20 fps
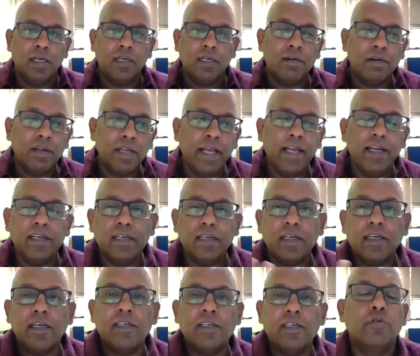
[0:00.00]
create
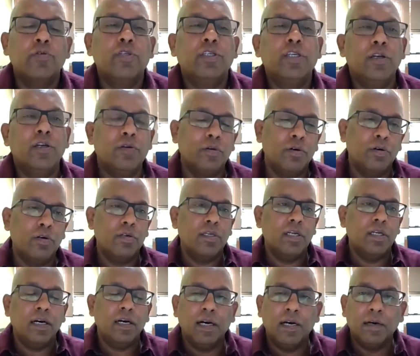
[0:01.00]
a social good,
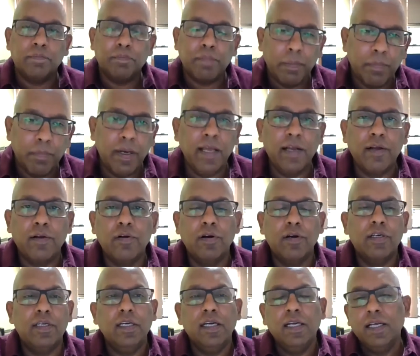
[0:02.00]
a public
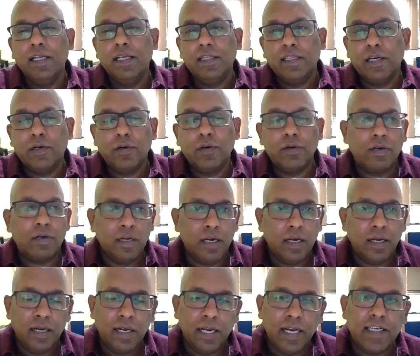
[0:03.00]
good, that
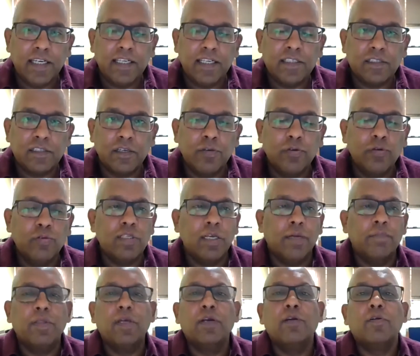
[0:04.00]
let us do
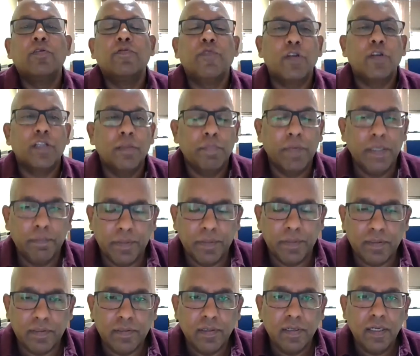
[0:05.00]
something good for the
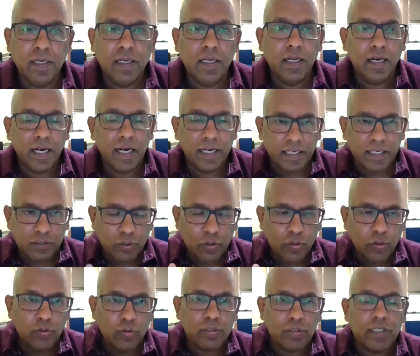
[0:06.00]
people. Let us
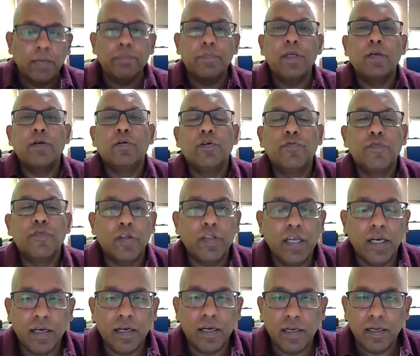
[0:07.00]
do something good for
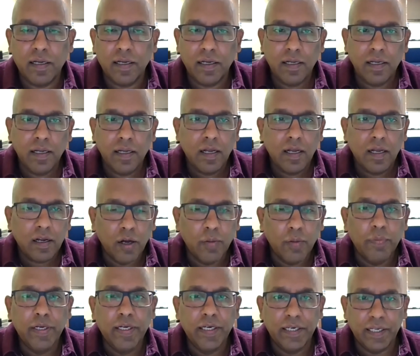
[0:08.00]
the
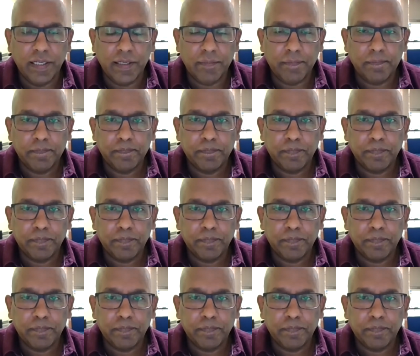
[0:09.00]
community.